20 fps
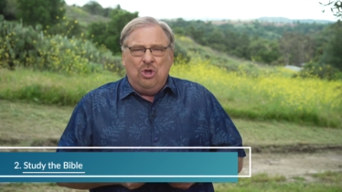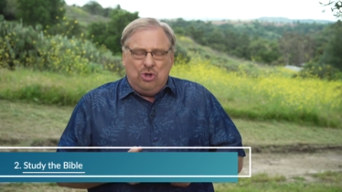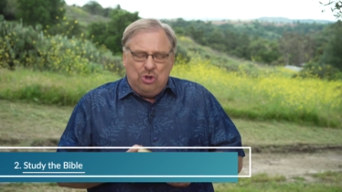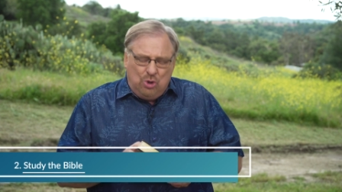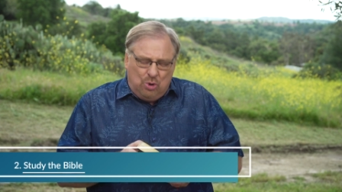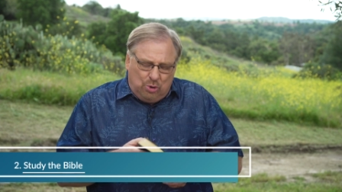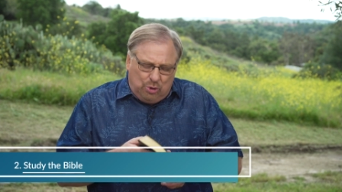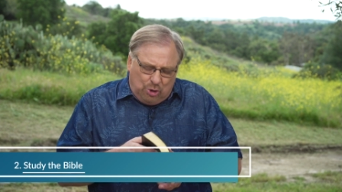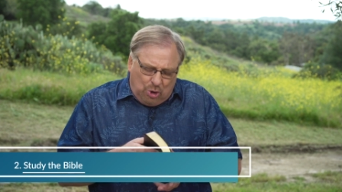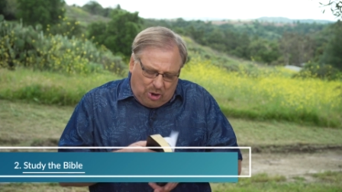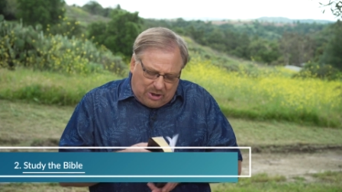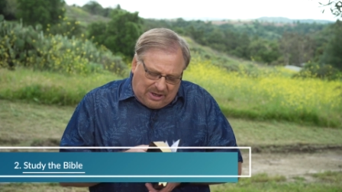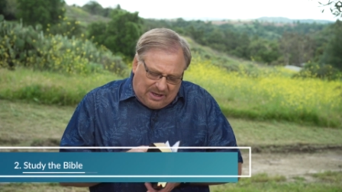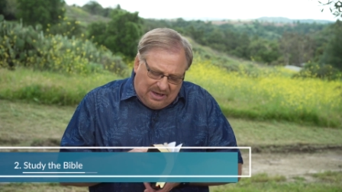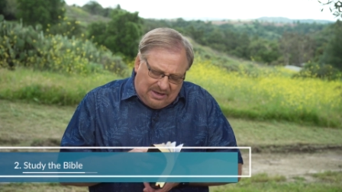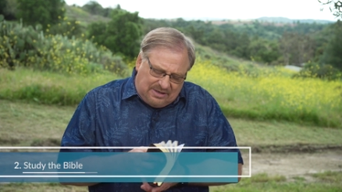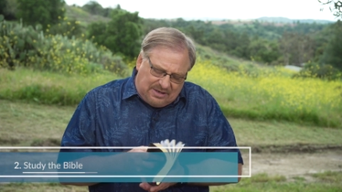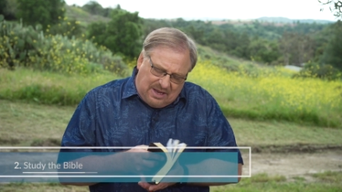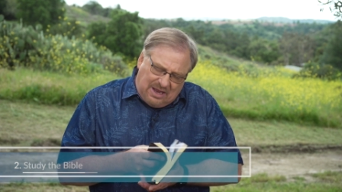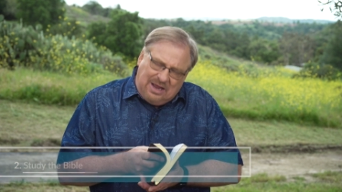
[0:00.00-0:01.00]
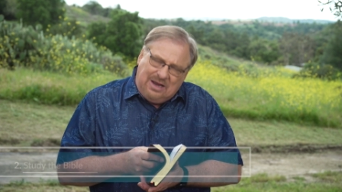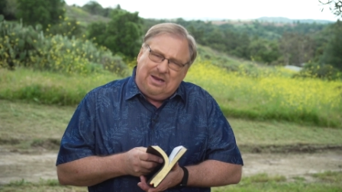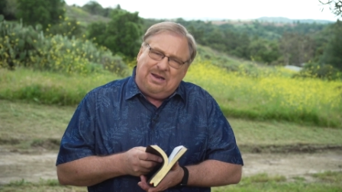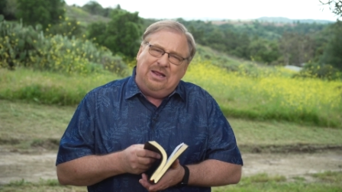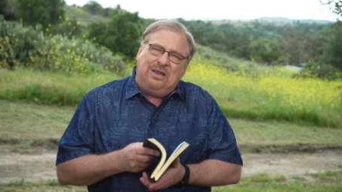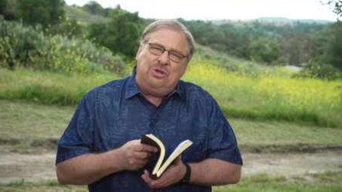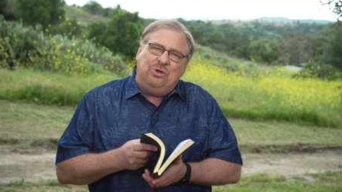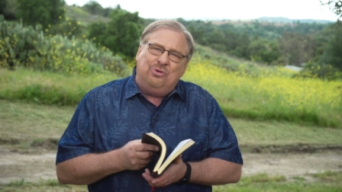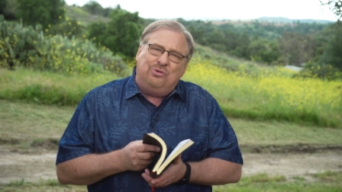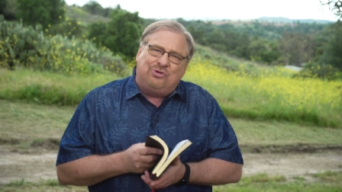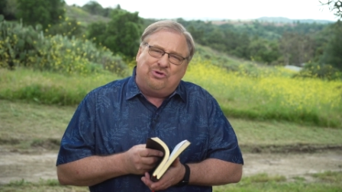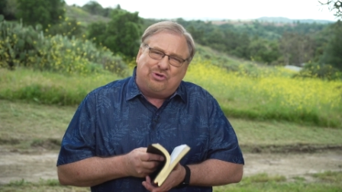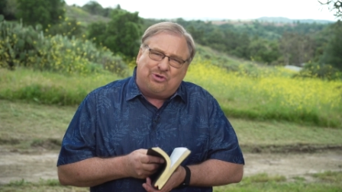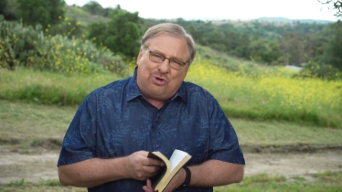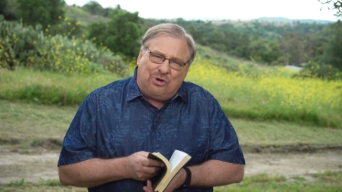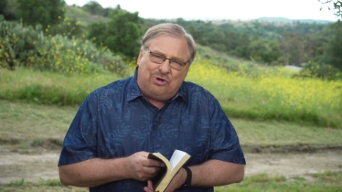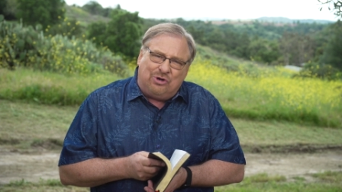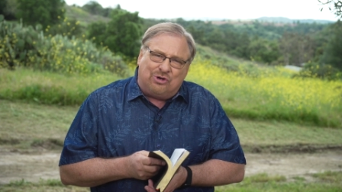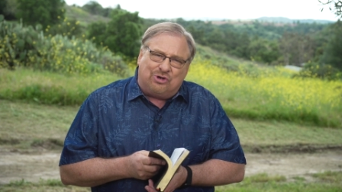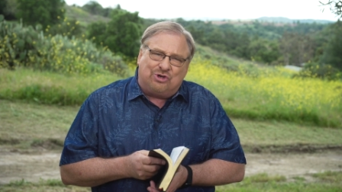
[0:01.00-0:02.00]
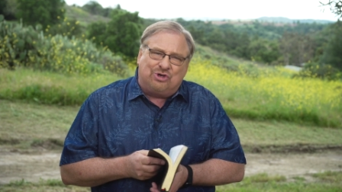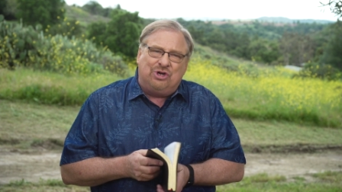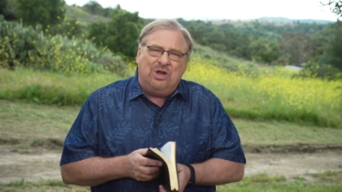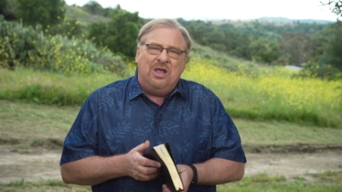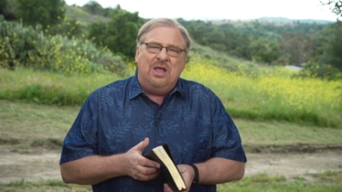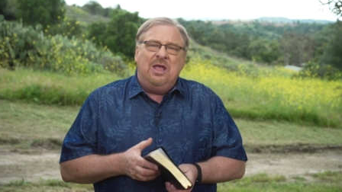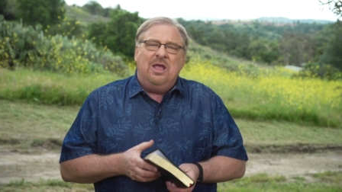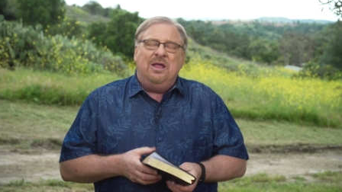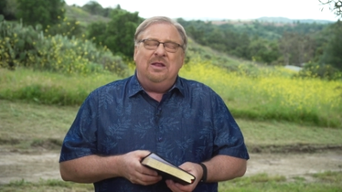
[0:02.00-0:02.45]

You look intently, you search.